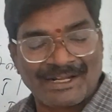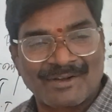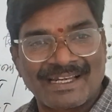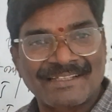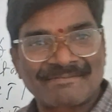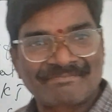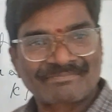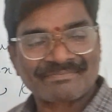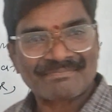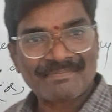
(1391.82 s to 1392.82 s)
only.
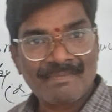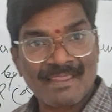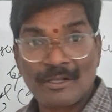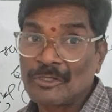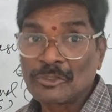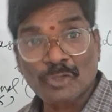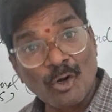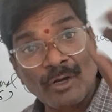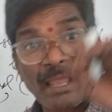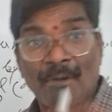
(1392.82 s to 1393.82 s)

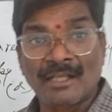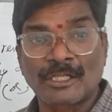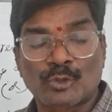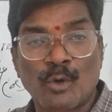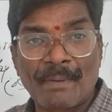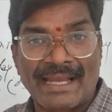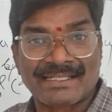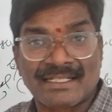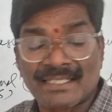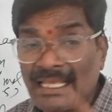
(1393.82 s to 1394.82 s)
So among the two
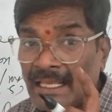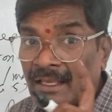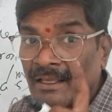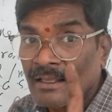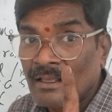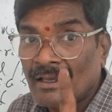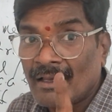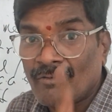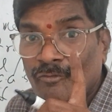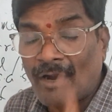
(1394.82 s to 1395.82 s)
factors,
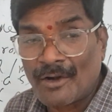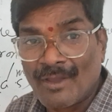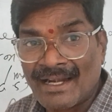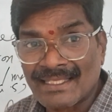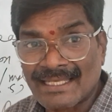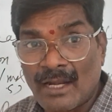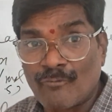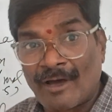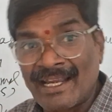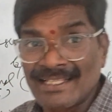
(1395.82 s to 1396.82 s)
what do you
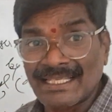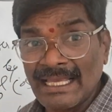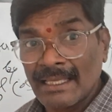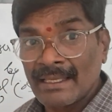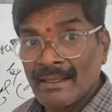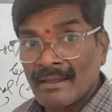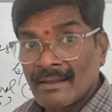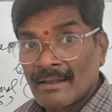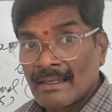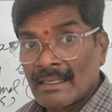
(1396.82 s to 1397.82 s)
understand? One is a
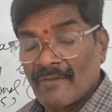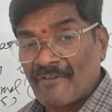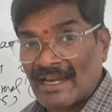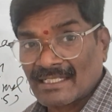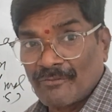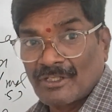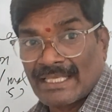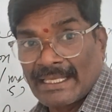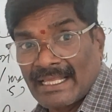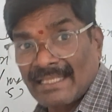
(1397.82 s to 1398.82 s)
factor which
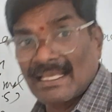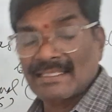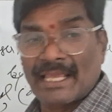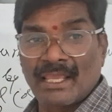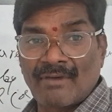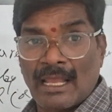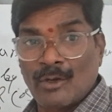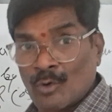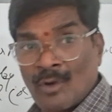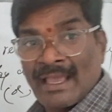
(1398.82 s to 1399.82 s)
increases IU
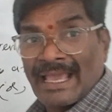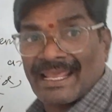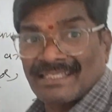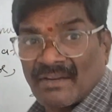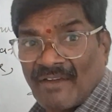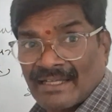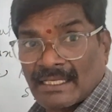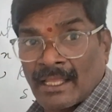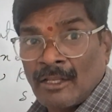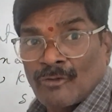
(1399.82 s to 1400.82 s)
value, another
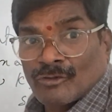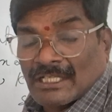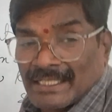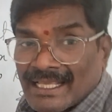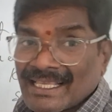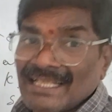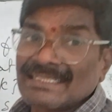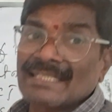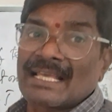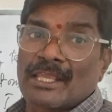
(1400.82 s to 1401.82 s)
factor which
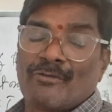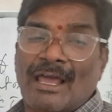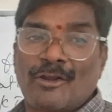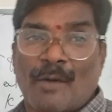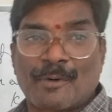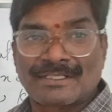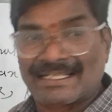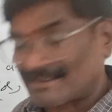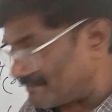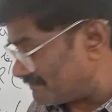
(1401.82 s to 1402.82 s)
decreases the IU value, opposite.